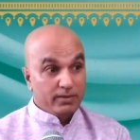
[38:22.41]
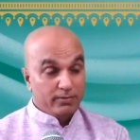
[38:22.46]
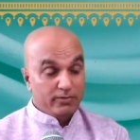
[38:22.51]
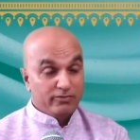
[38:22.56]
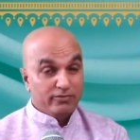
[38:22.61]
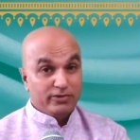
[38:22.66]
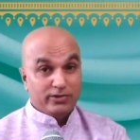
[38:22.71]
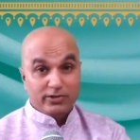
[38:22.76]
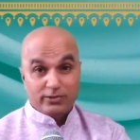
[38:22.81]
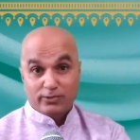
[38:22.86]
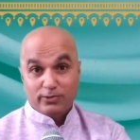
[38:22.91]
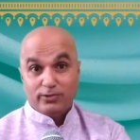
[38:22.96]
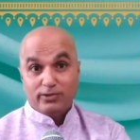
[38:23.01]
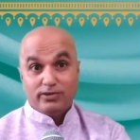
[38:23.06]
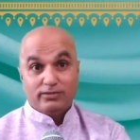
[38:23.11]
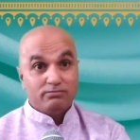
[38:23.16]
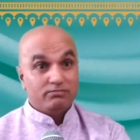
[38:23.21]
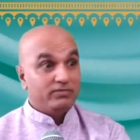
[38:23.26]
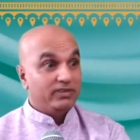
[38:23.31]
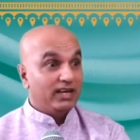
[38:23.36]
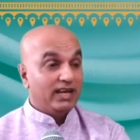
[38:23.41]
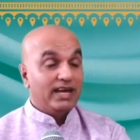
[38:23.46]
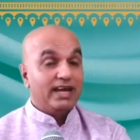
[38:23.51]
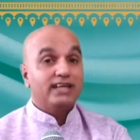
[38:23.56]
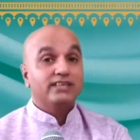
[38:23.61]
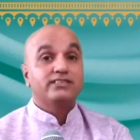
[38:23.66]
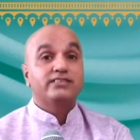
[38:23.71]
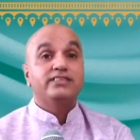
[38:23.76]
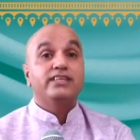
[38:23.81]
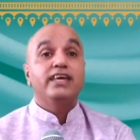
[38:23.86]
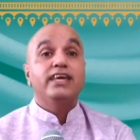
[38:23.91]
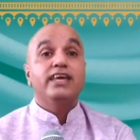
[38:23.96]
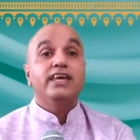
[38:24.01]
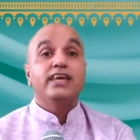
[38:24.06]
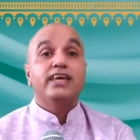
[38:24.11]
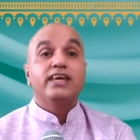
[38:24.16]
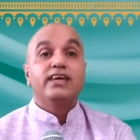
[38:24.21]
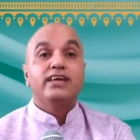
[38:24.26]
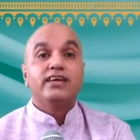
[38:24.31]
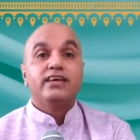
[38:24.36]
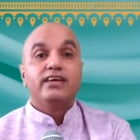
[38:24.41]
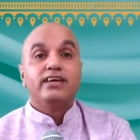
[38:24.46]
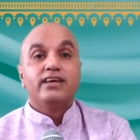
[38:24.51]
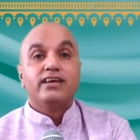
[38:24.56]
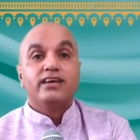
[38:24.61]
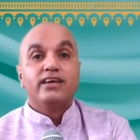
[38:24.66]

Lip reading: maybe for the whole last day.